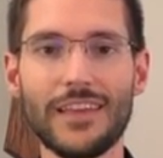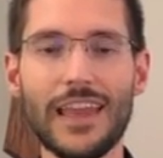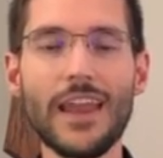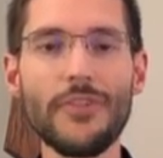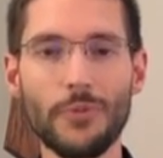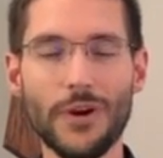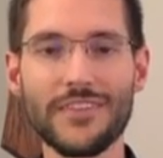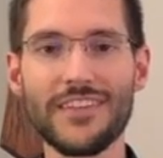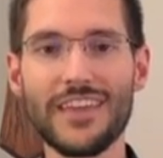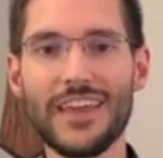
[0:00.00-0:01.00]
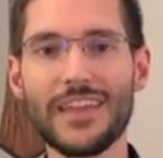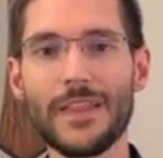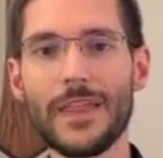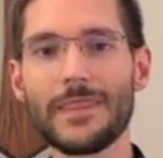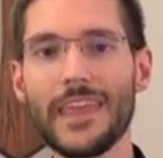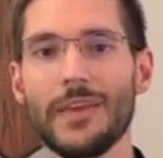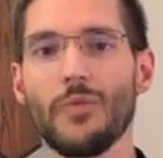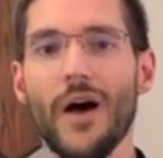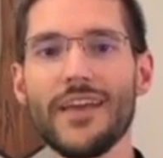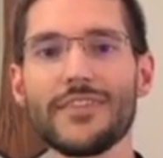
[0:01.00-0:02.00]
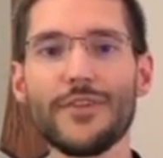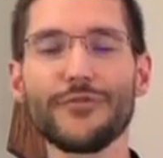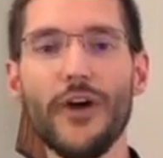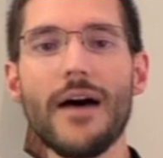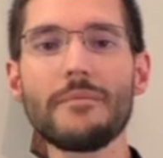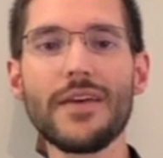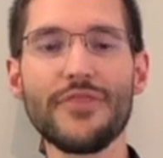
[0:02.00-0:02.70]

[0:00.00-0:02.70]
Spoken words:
In other words, it was from